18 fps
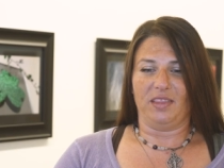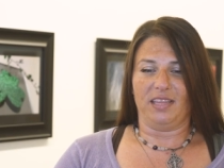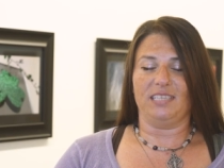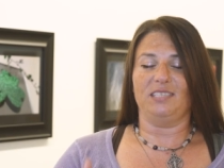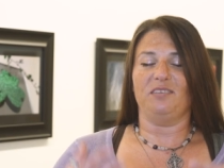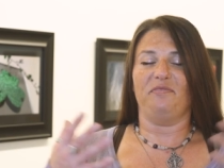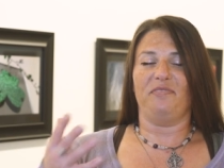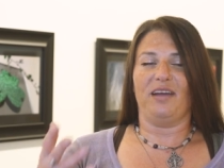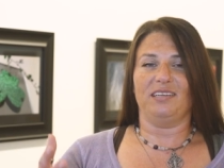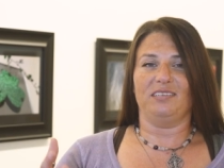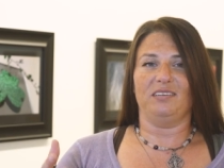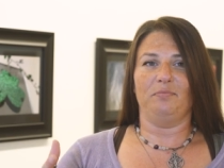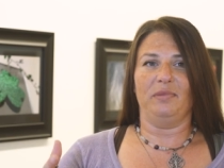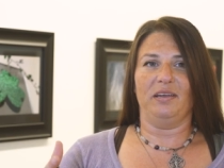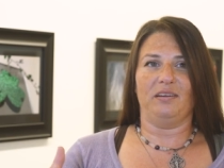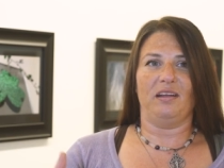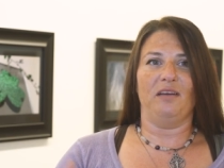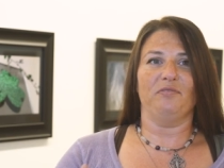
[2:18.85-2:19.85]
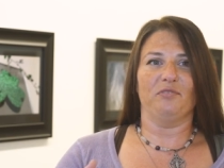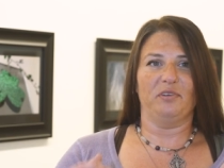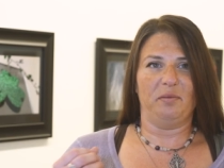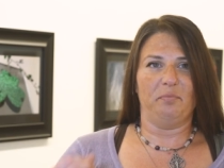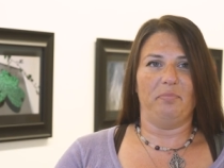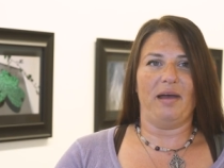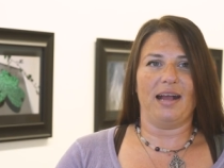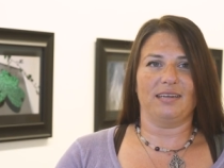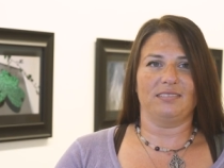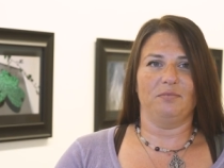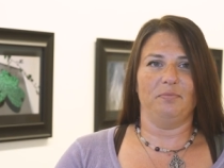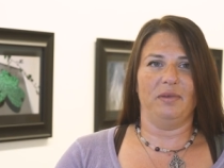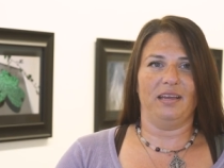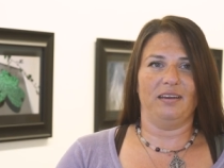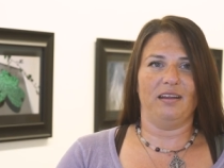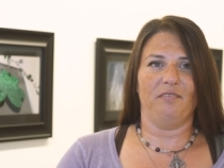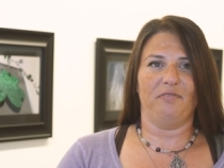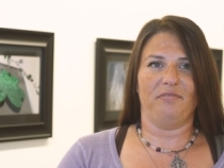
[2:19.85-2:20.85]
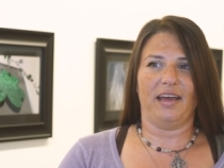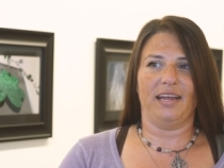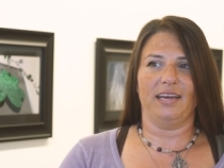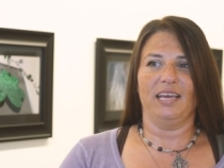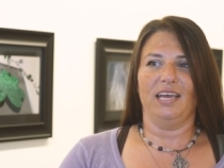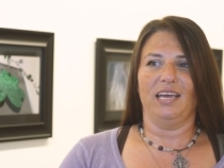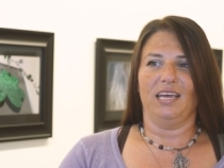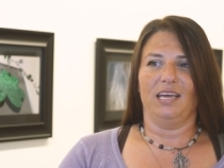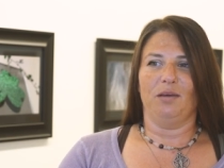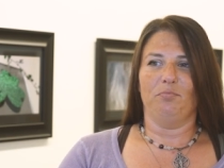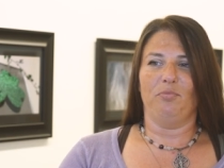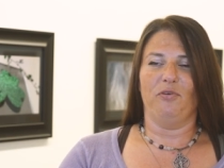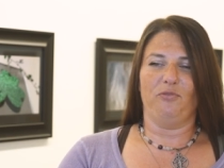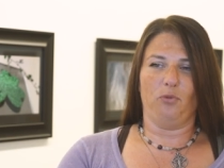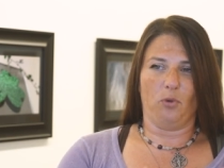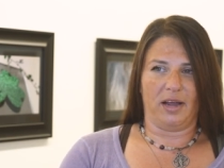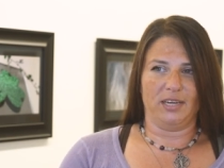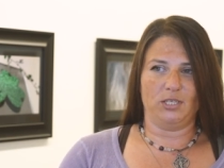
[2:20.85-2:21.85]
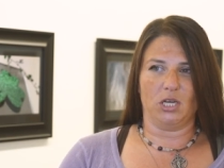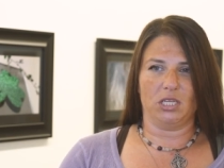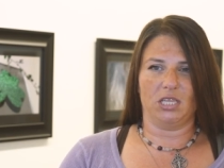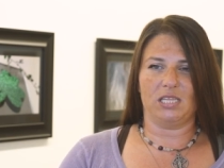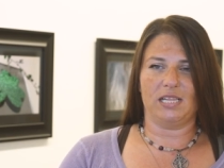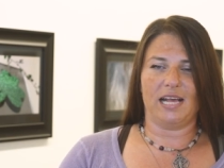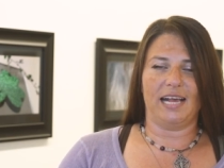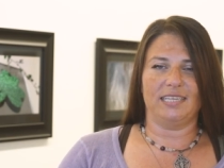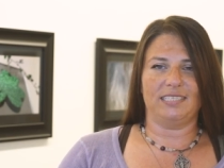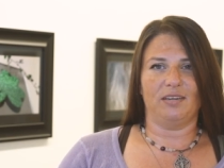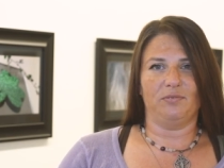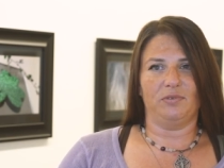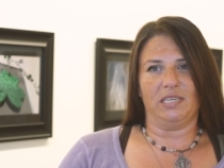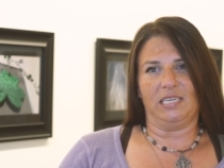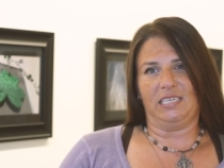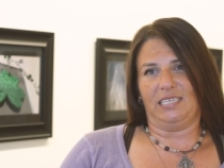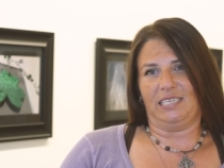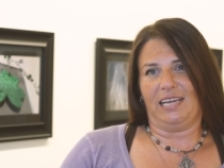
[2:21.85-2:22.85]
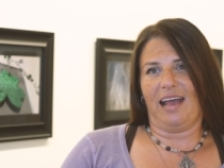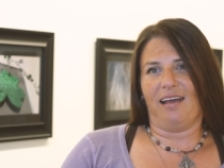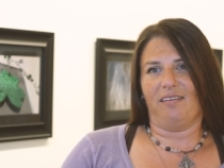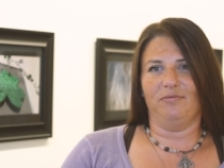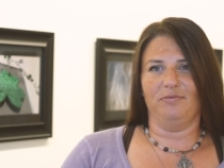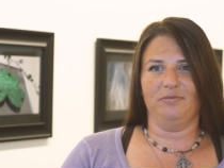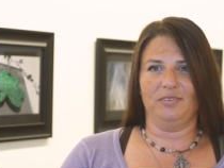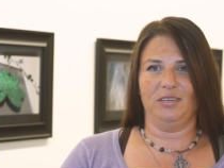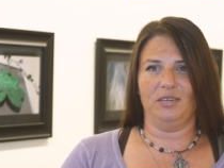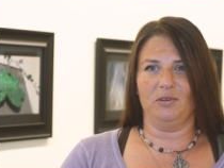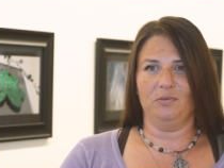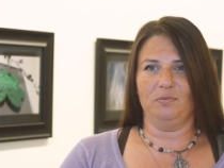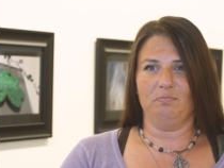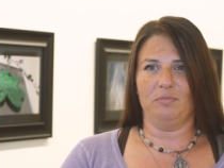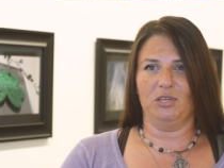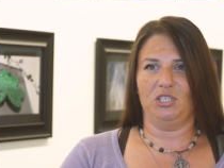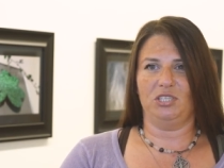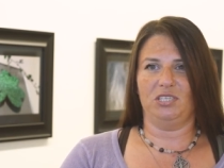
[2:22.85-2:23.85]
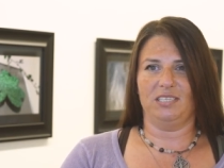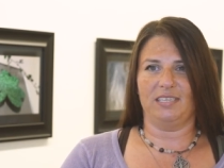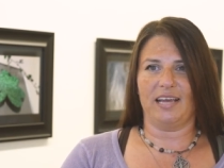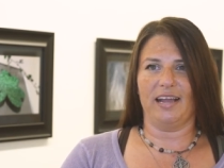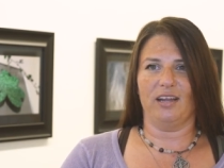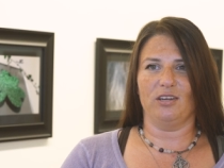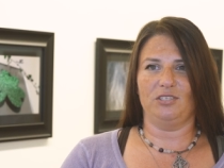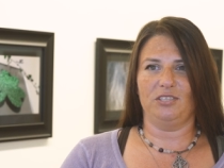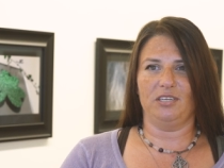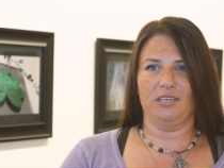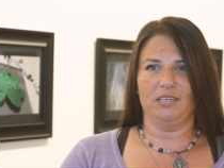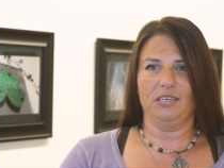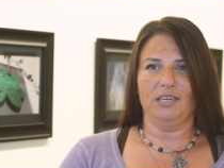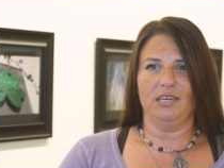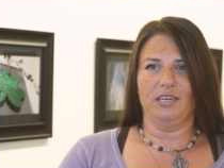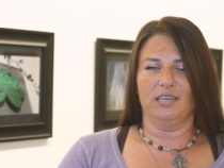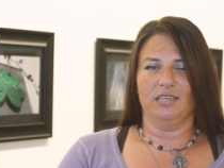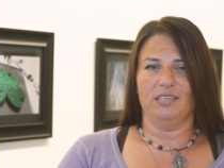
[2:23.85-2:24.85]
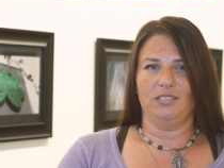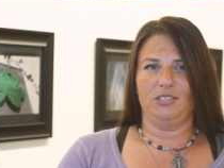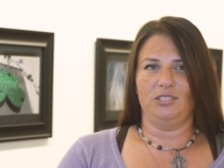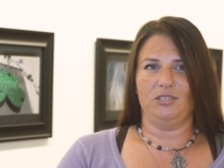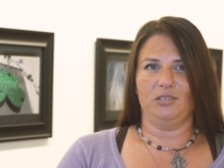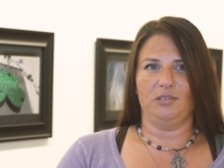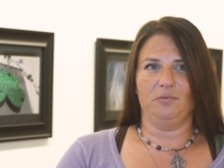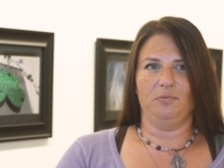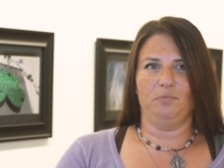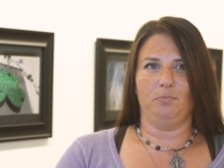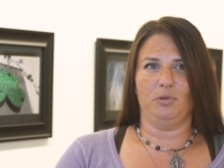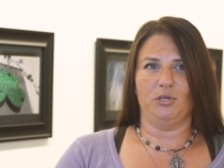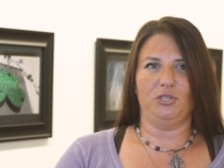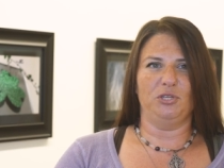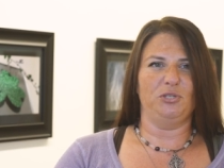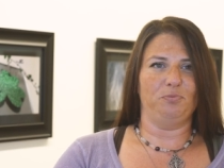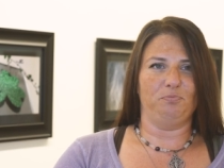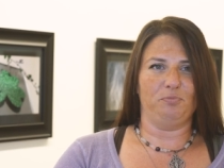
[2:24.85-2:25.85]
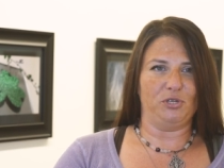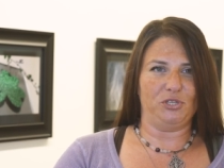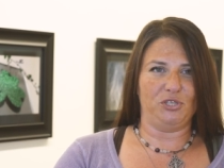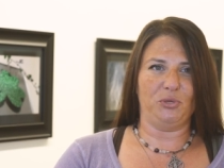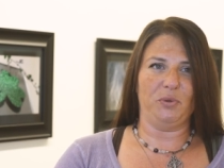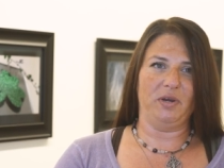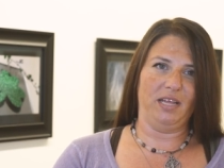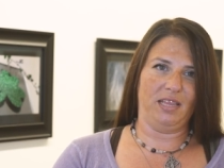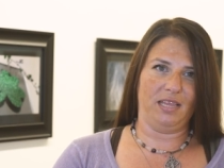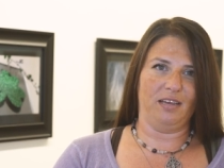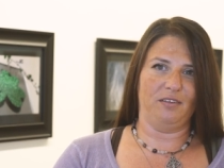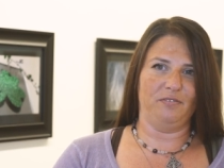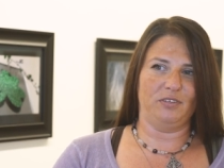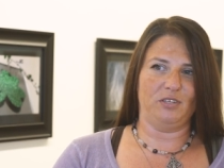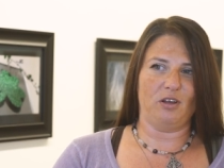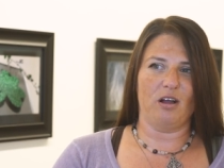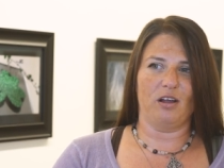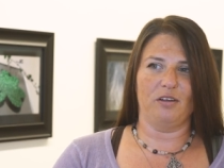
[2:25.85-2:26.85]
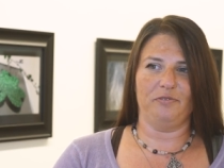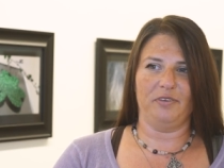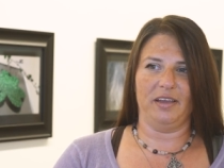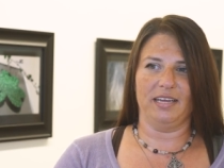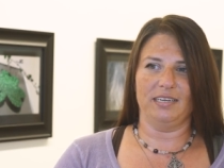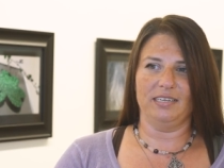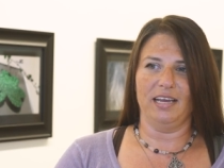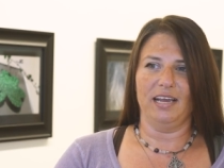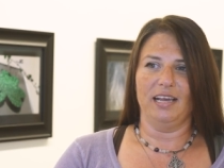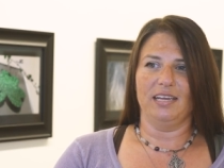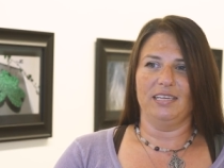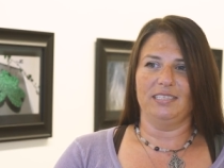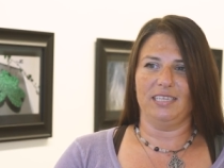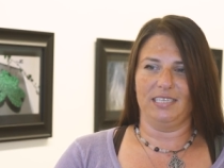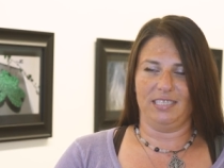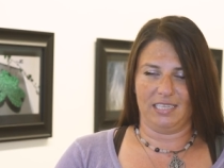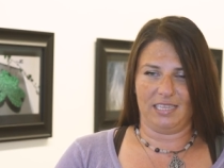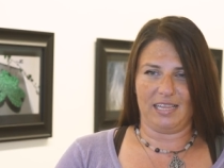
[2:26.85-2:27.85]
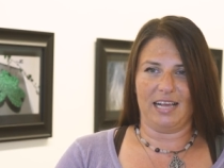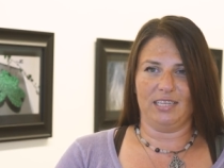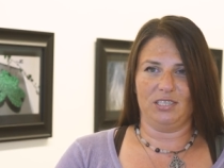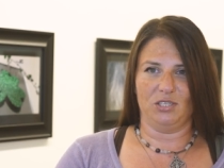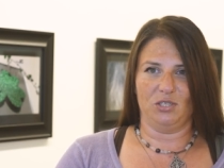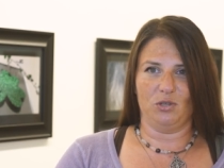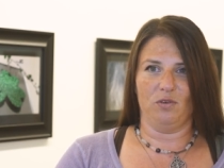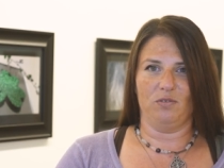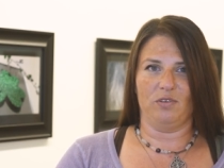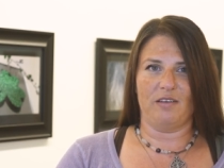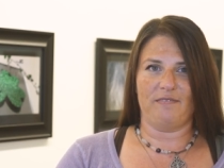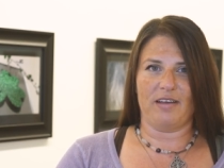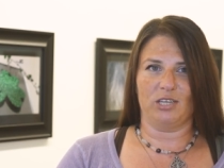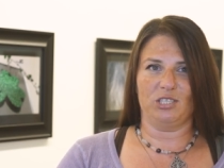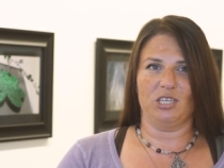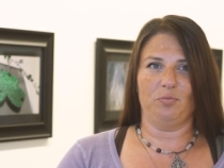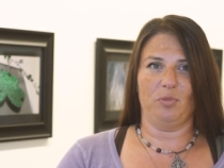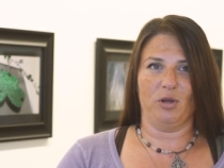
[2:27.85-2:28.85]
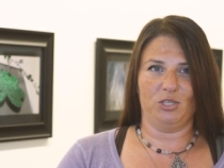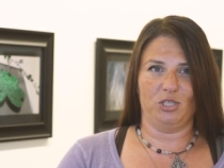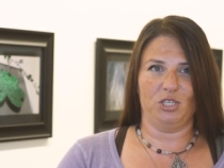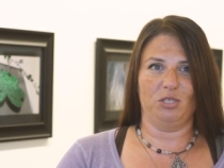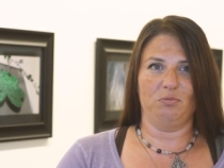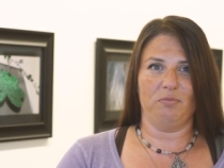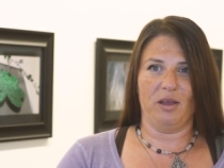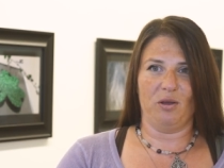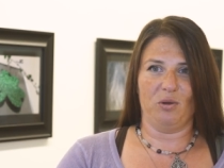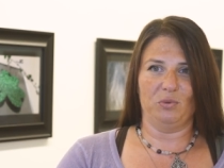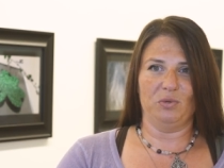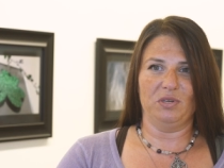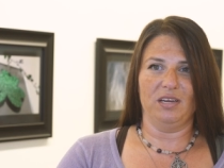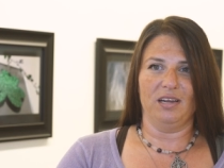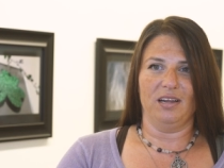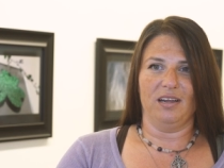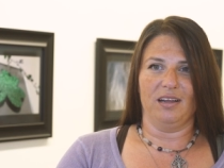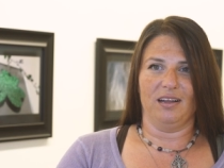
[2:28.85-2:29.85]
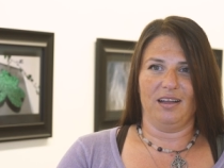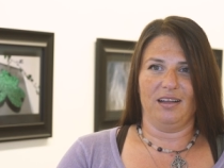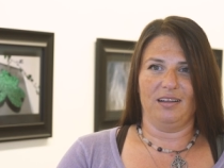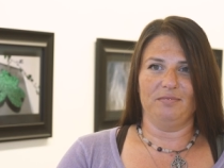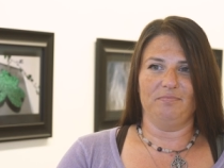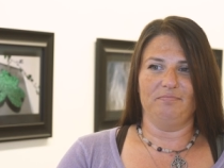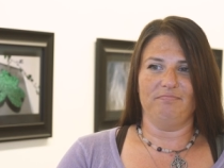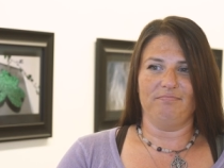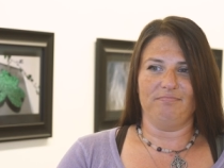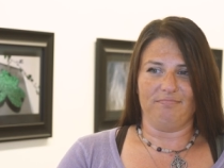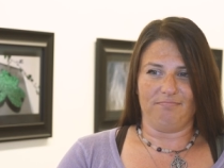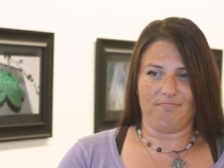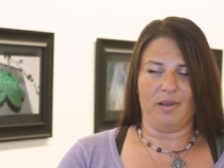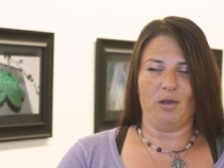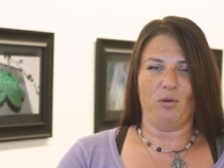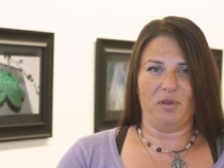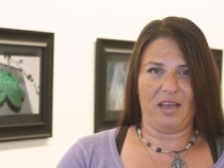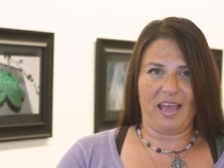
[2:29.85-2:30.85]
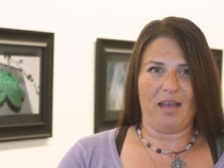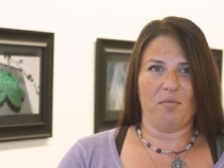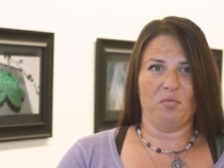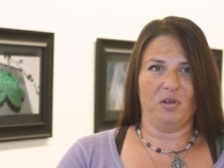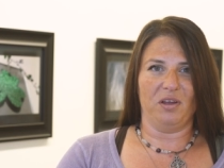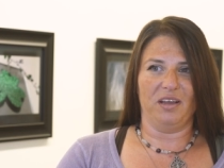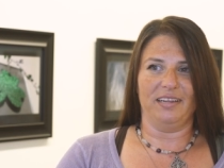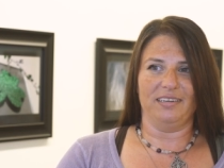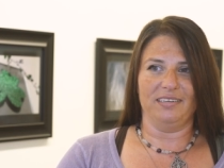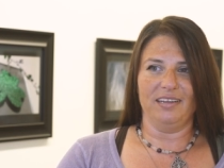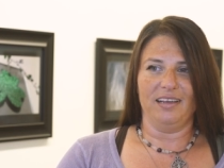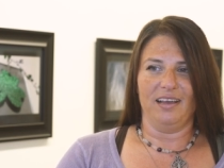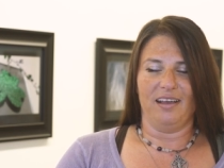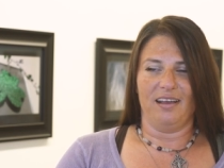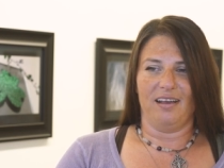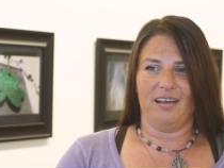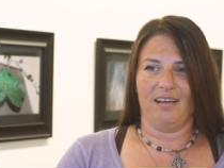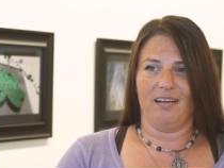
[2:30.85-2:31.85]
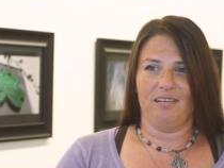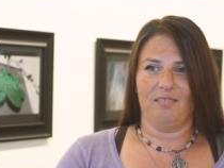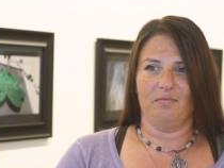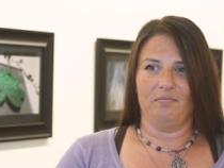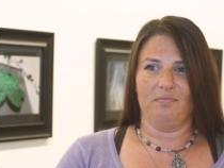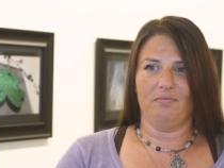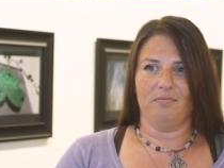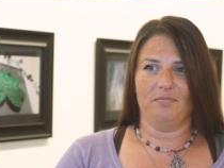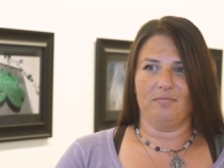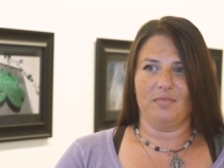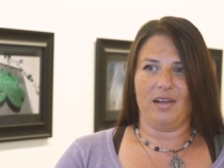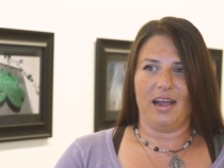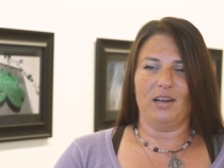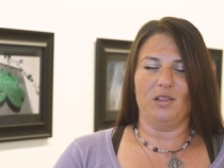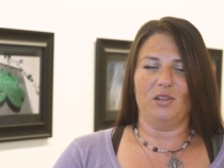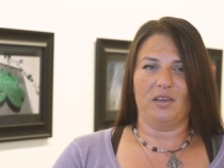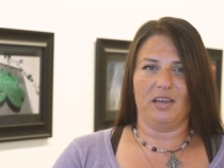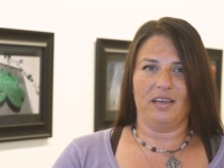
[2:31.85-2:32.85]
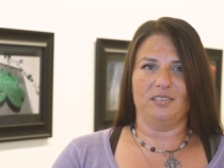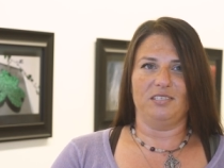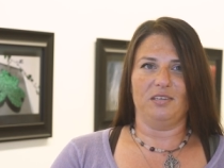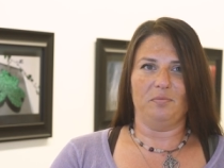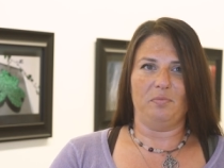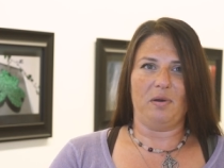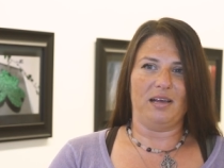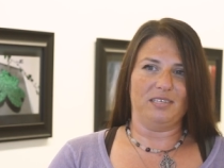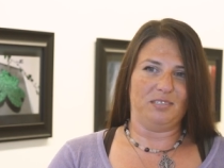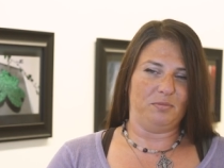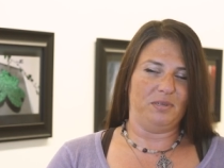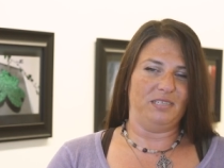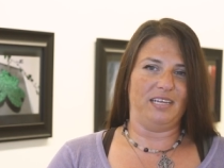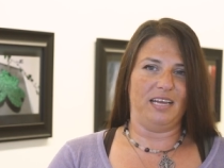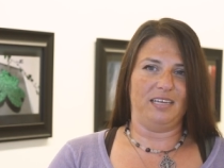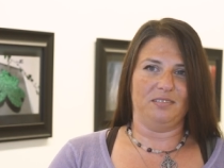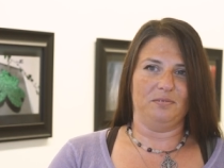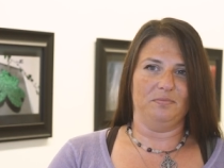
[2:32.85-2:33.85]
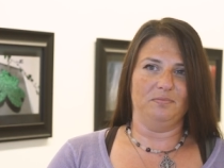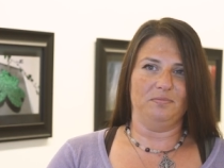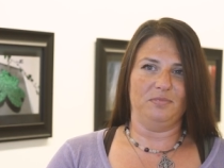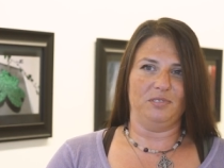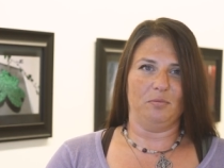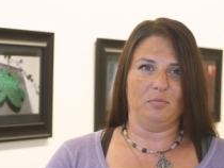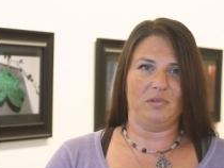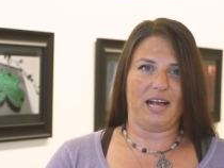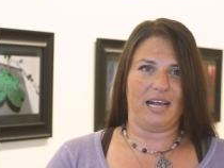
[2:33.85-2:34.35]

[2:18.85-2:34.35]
This affected me enough or impacted me enough that before I took the class, I really didn't have, you know, much desire to, to pursue anything in photography. And since the class is over, I've actually purchased my own, um, my own camera, and um, kind of looking to possibly take some, some